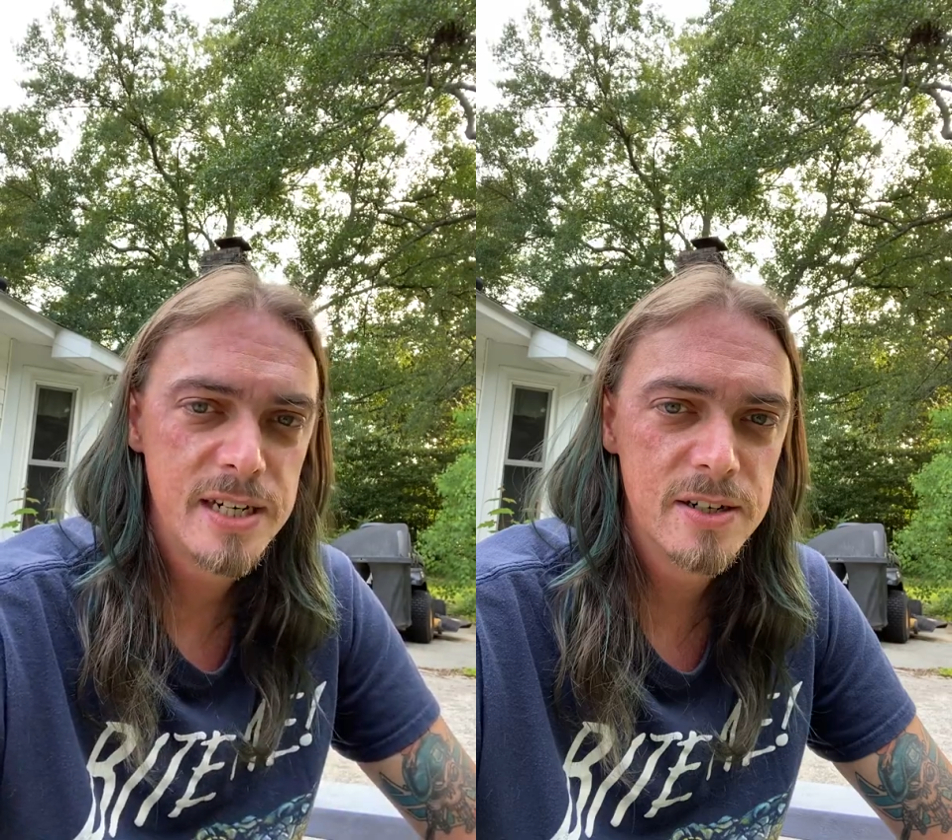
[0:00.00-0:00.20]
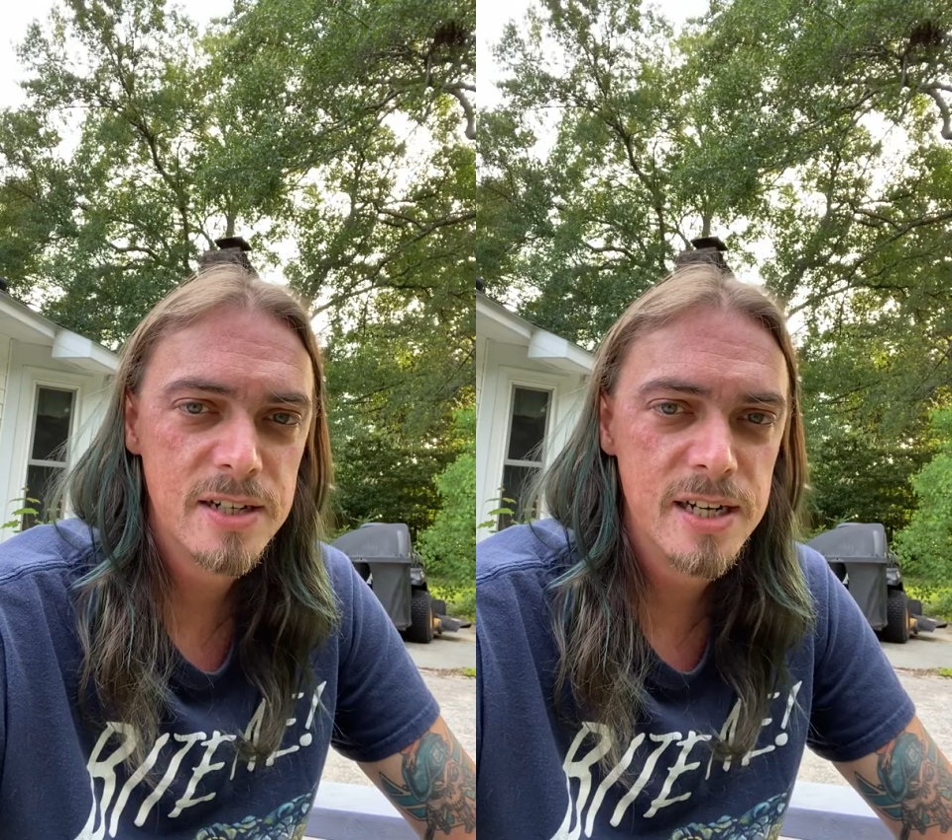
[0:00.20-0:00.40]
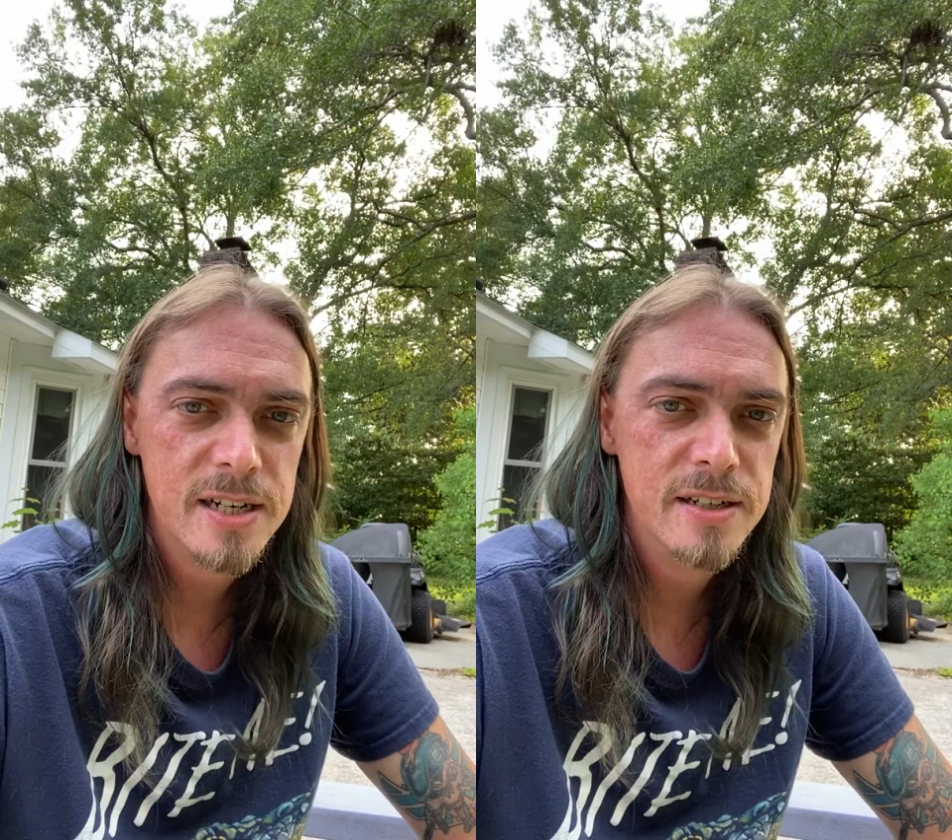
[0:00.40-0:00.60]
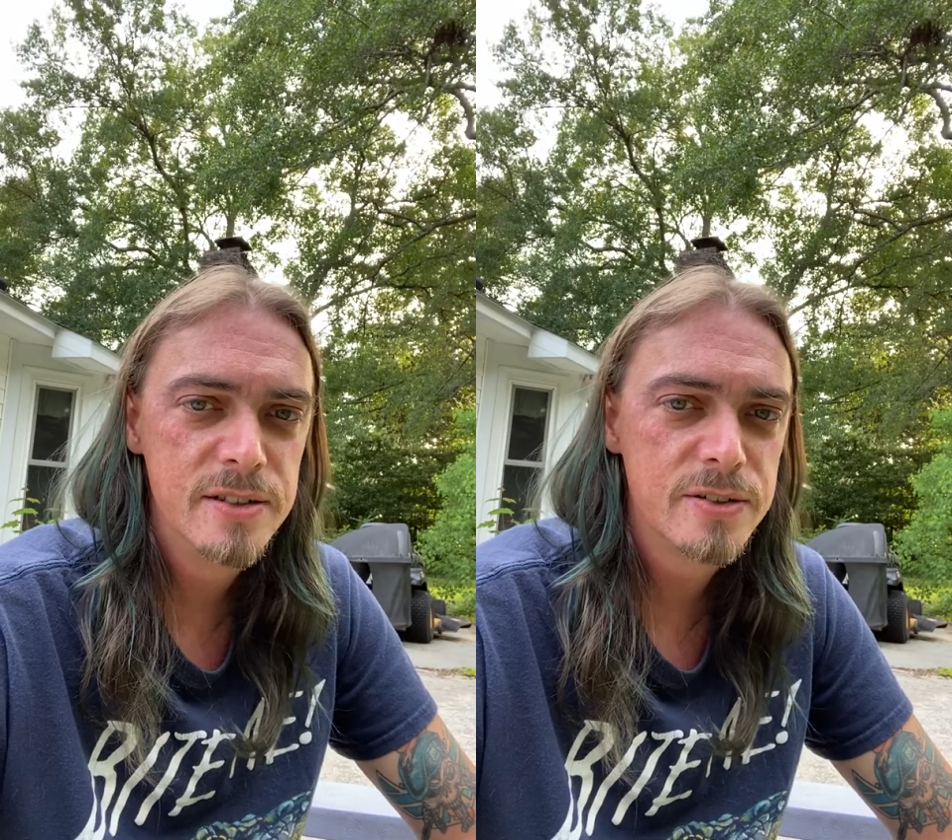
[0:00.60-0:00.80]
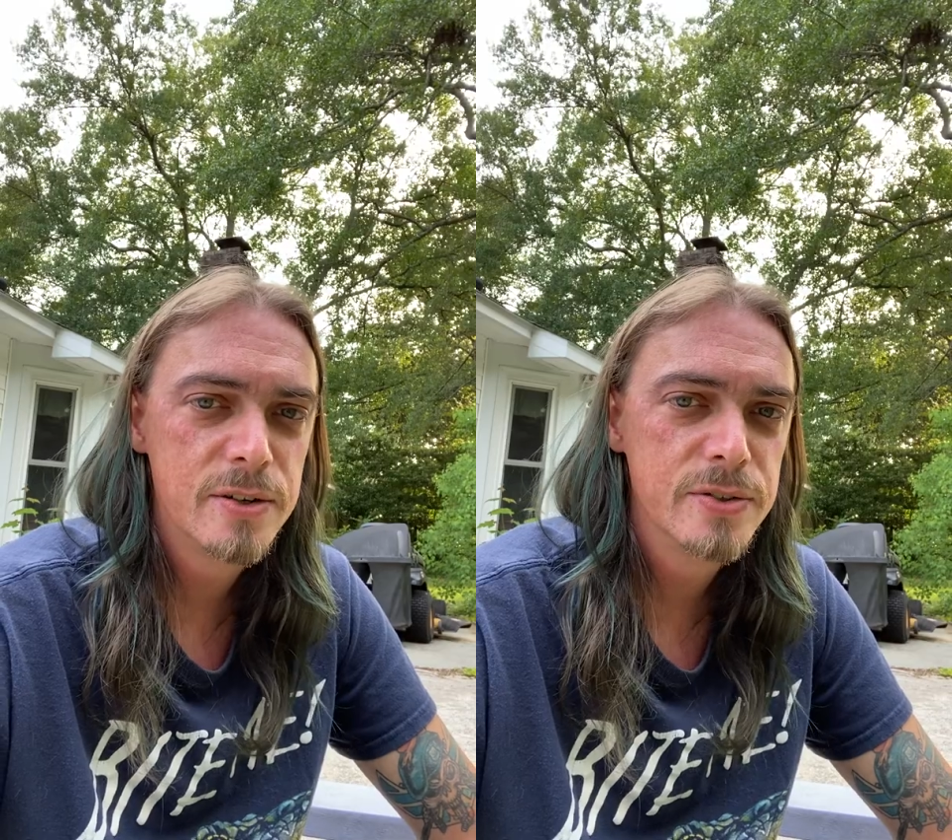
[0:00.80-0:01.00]
Carolina and the
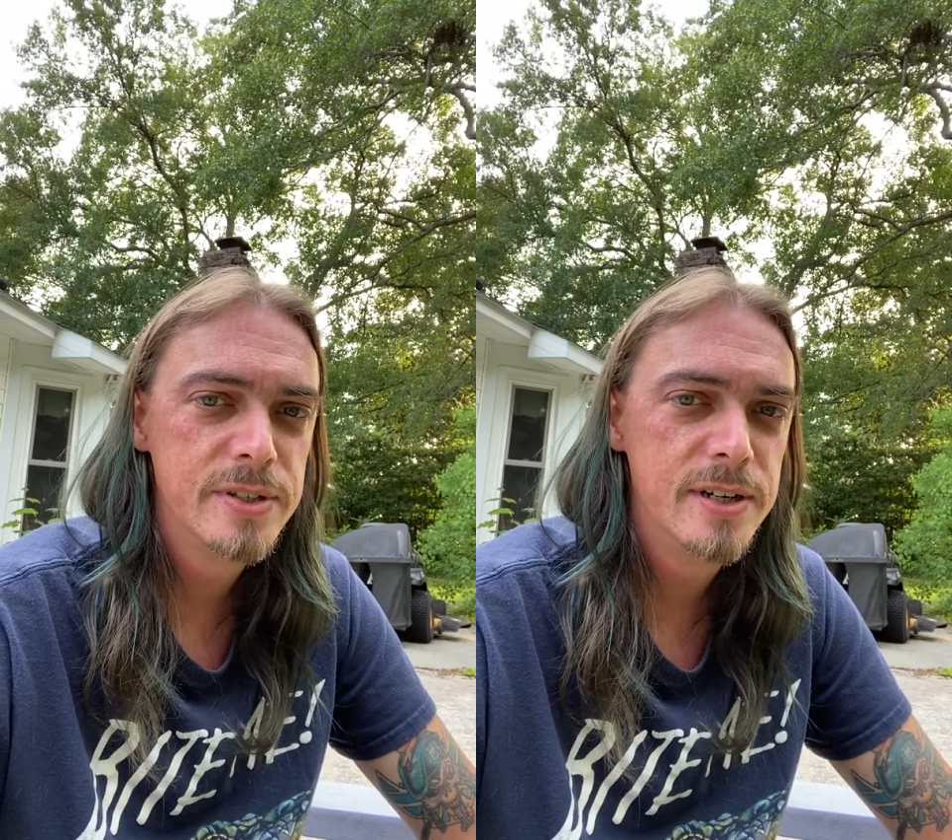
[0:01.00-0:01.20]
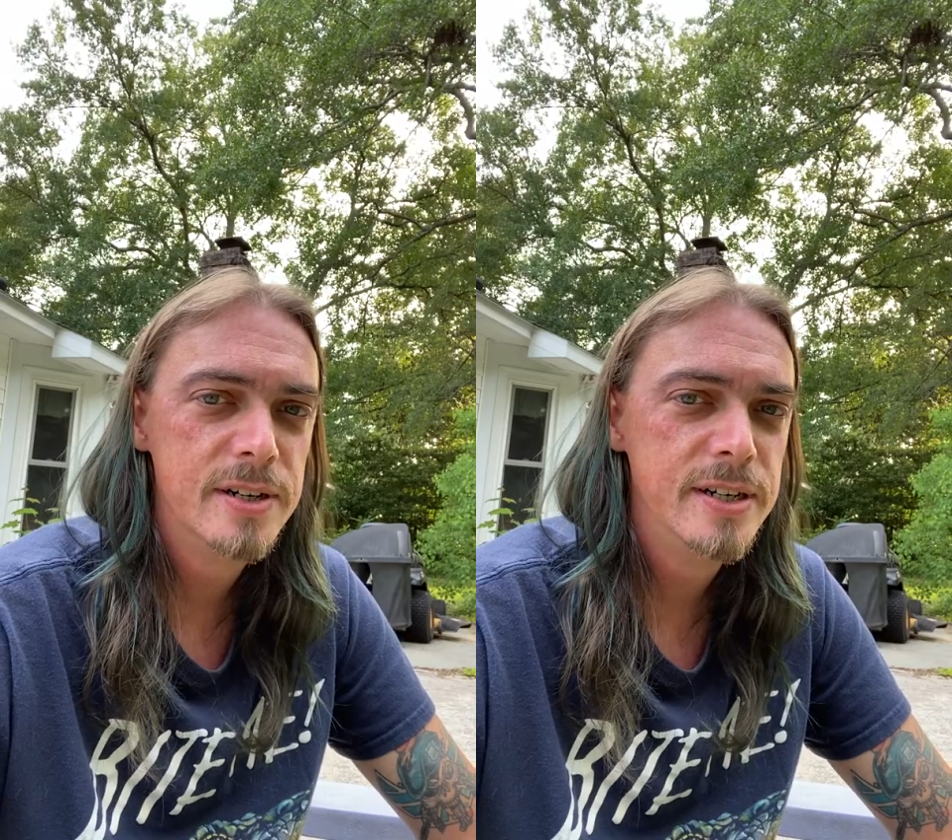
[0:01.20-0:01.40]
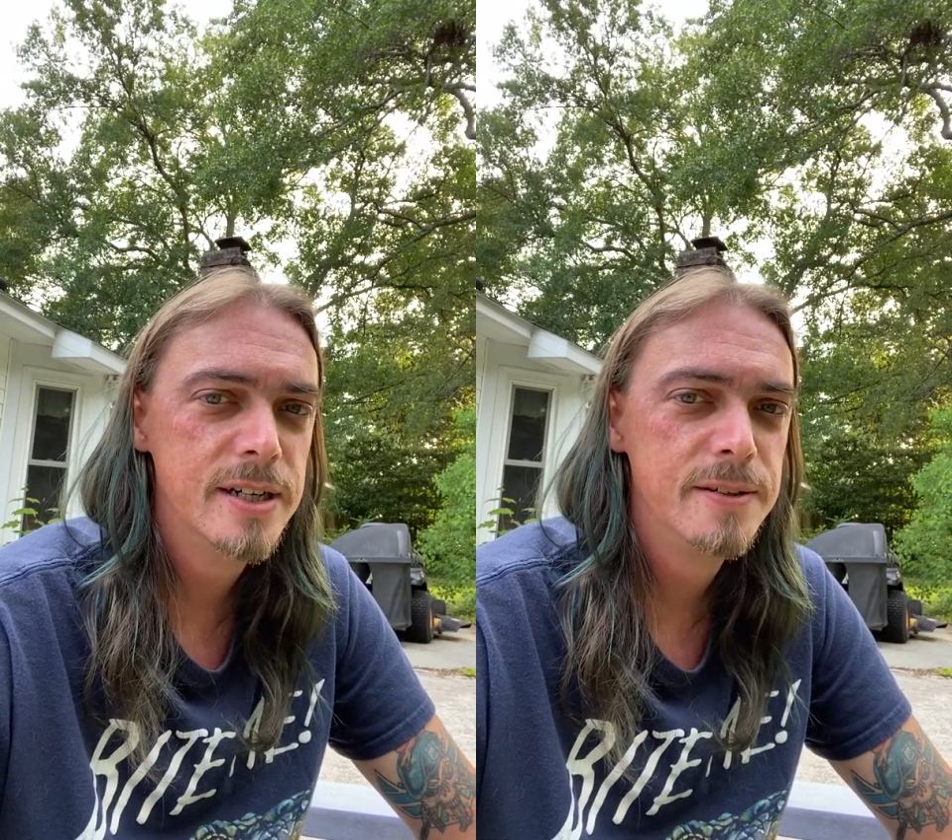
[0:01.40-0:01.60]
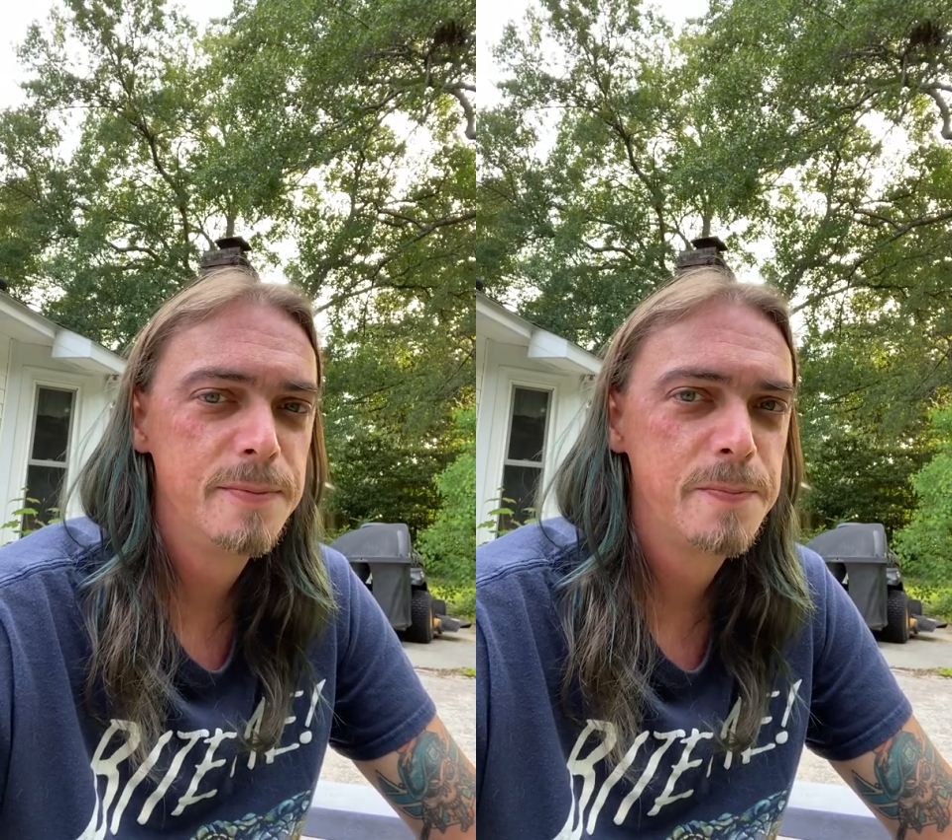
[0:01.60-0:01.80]
Charleston area.